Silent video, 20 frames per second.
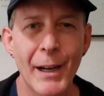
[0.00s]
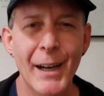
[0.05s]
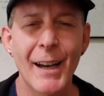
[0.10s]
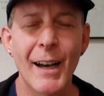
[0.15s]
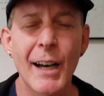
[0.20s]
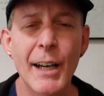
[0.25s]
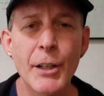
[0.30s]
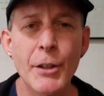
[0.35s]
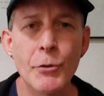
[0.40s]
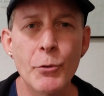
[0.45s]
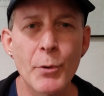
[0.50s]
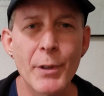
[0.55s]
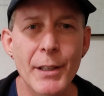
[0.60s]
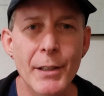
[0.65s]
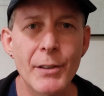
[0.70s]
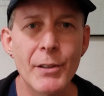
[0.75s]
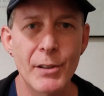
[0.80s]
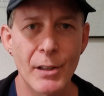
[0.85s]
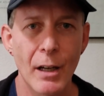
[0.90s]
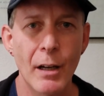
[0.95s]

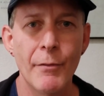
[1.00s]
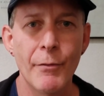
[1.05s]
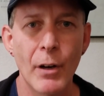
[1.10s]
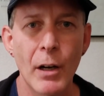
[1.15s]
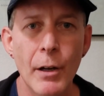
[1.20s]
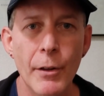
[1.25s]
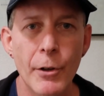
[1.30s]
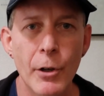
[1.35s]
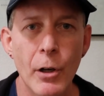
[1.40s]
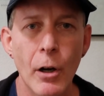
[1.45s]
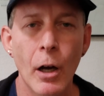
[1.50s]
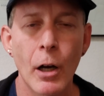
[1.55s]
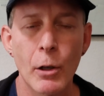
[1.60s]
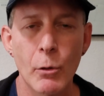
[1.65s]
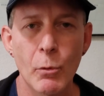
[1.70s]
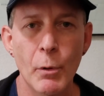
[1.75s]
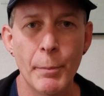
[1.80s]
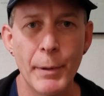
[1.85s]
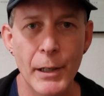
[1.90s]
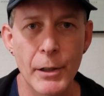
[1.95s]
hundreds of other auto
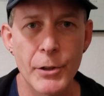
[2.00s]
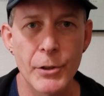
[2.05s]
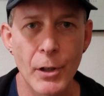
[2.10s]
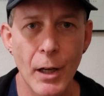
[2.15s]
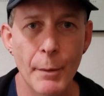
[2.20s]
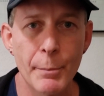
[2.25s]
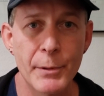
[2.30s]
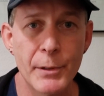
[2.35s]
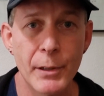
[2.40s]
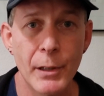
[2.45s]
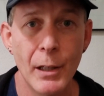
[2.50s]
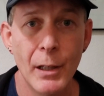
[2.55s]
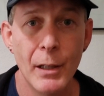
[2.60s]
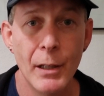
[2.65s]
repair shops.